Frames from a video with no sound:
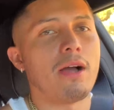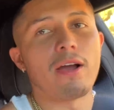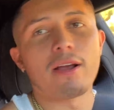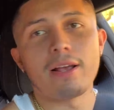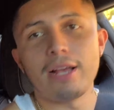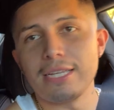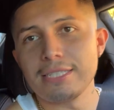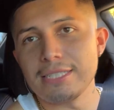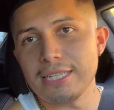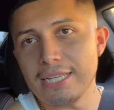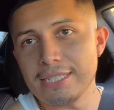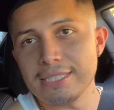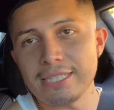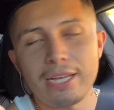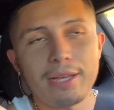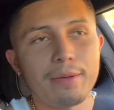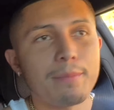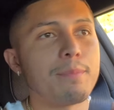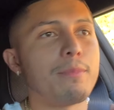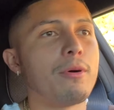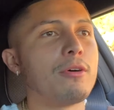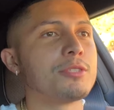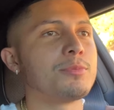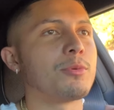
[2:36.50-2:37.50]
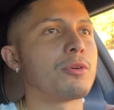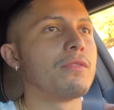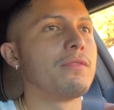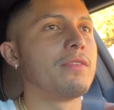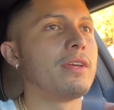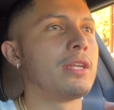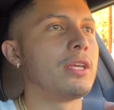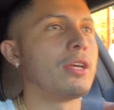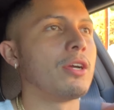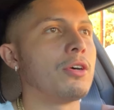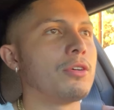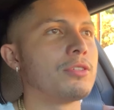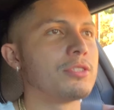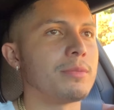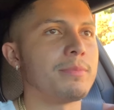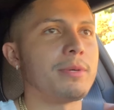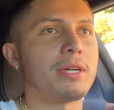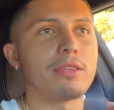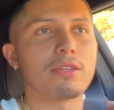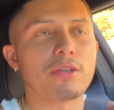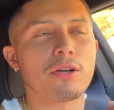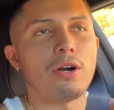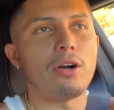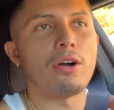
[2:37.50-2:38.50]
right, guys, as I post more videos
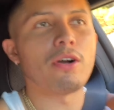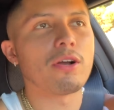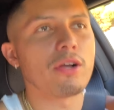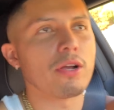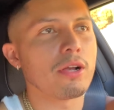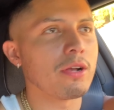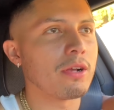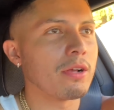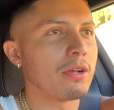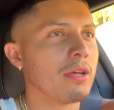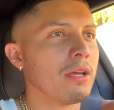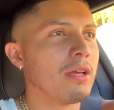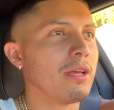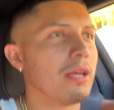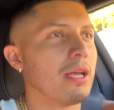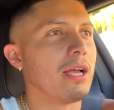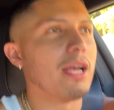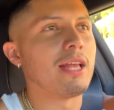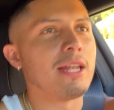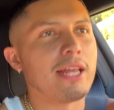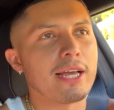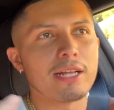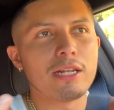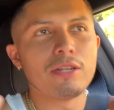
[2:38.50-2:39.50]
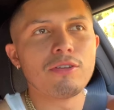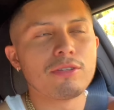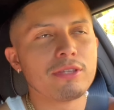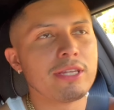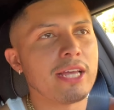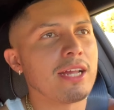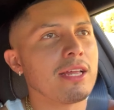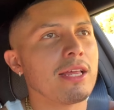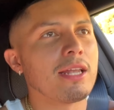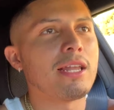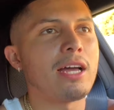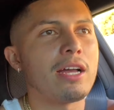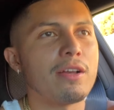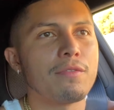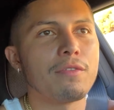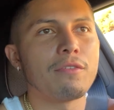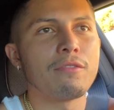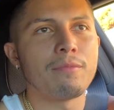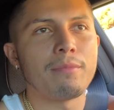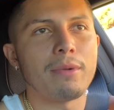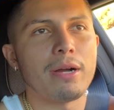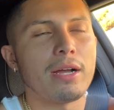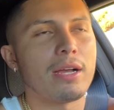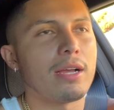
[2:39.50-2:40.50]
about the car and like a little day in the life of
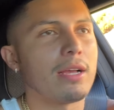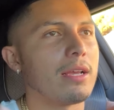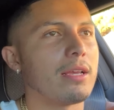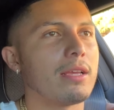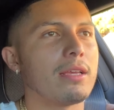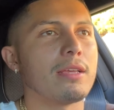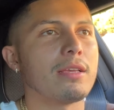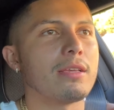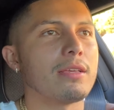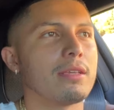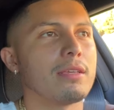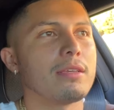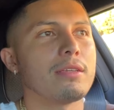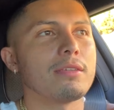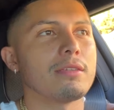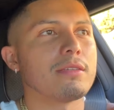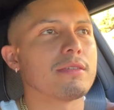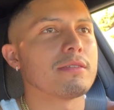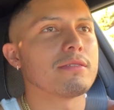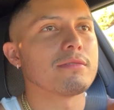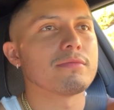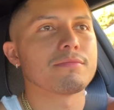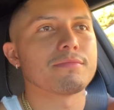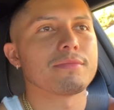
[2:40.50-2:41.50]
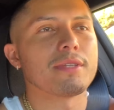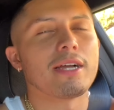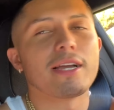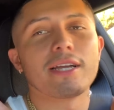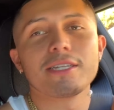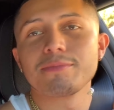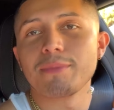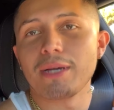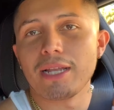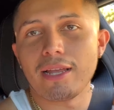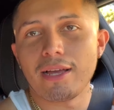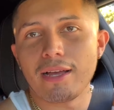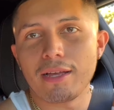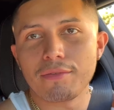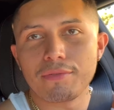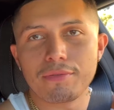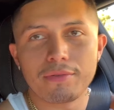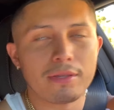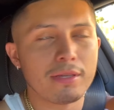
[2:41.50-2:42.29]
my, I guess my life,